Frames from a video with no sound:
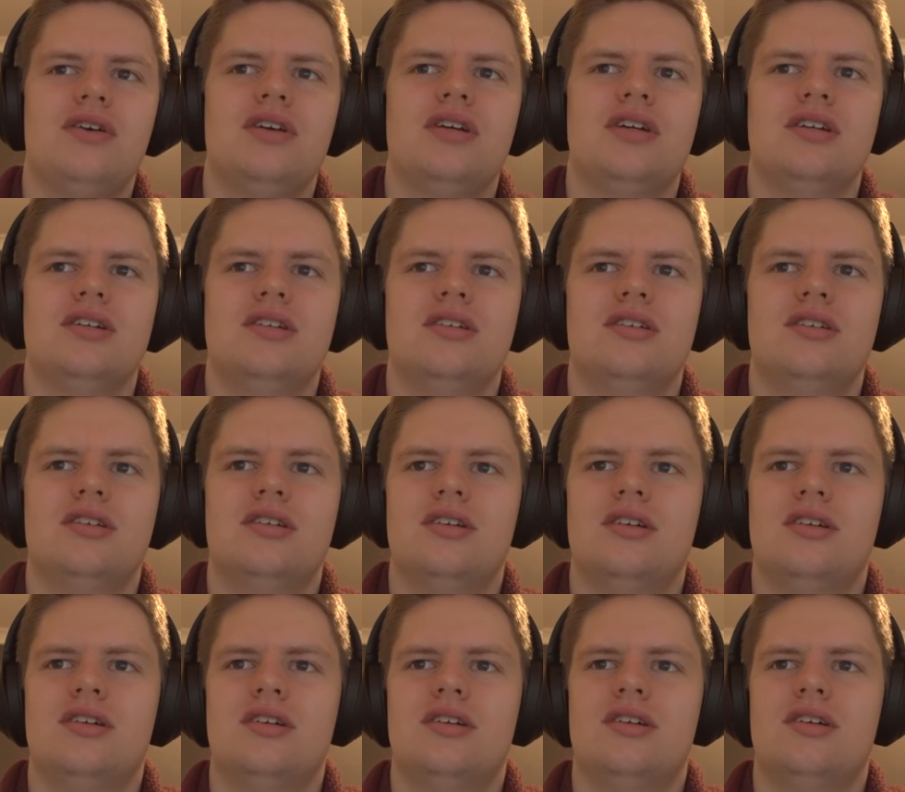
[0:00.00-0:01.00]
value.
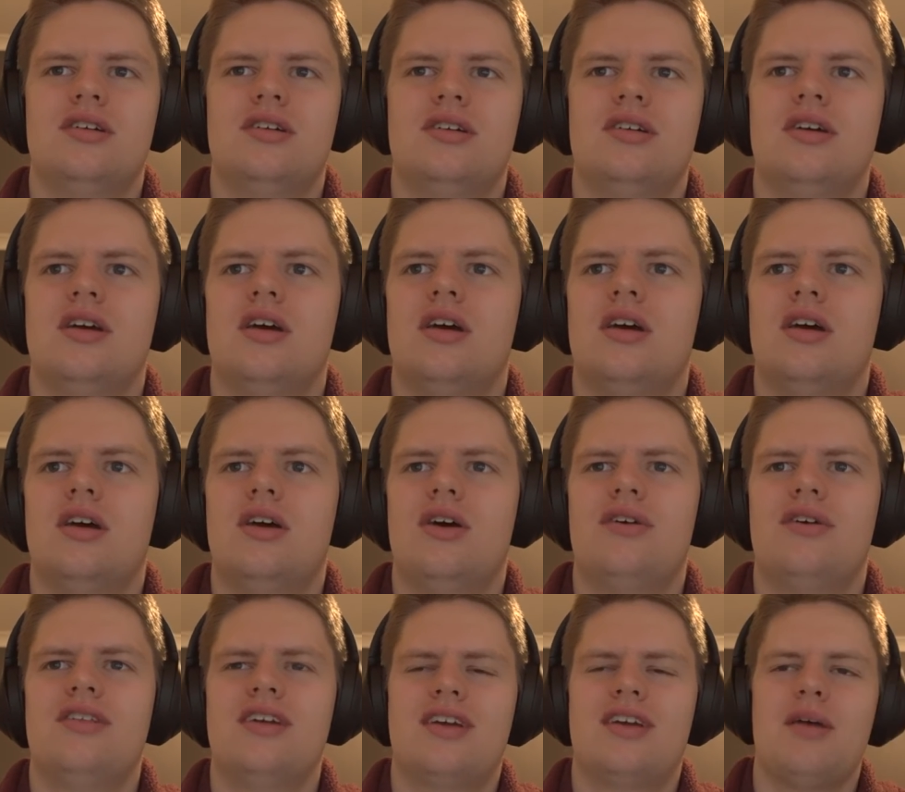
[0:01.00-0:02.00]

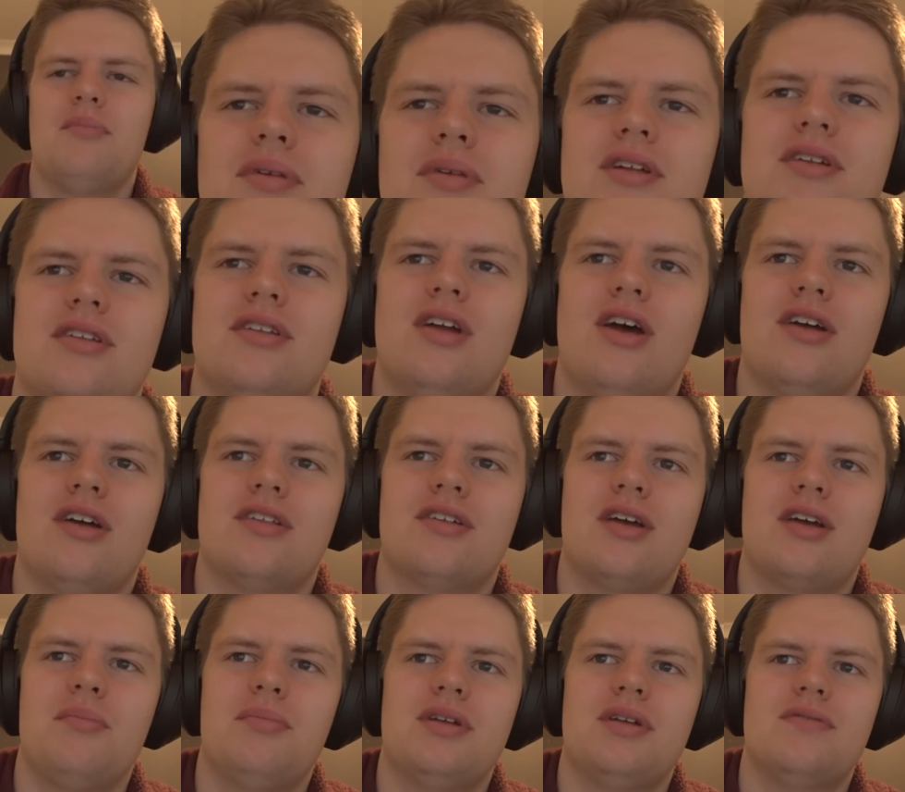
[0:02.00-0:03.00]
Was it company? No,
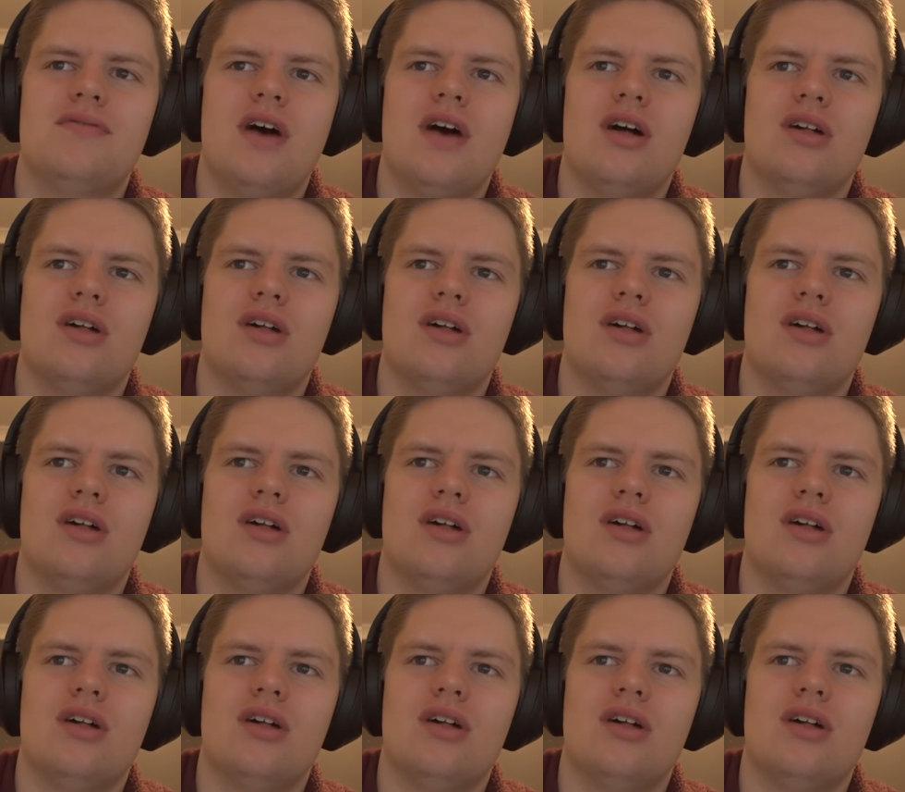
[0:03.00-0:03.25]
it's company